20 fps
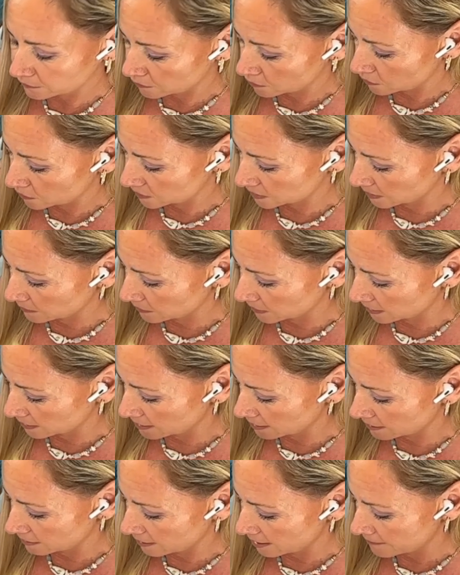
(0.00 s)
before, something
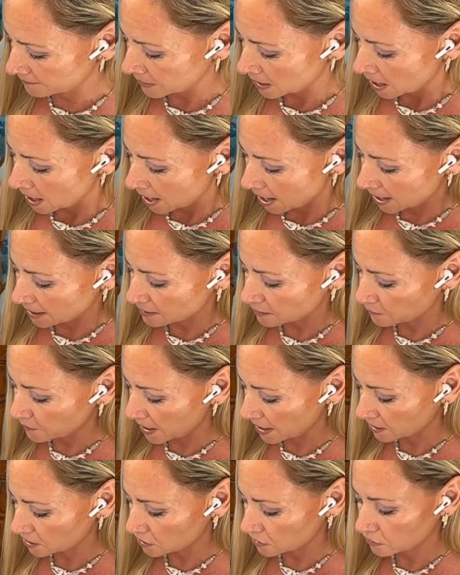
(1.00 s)
like that. Eight of
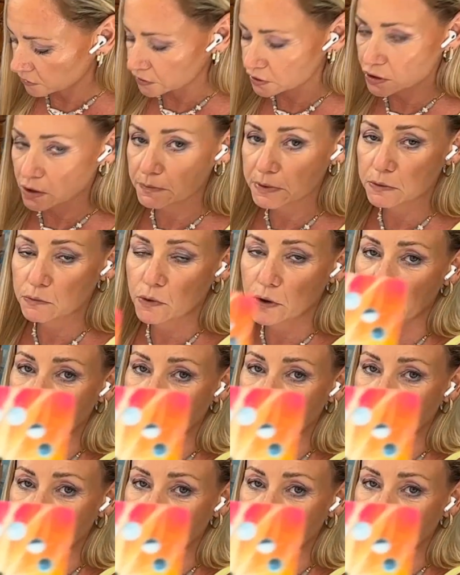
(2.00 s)
Pentacles, you could be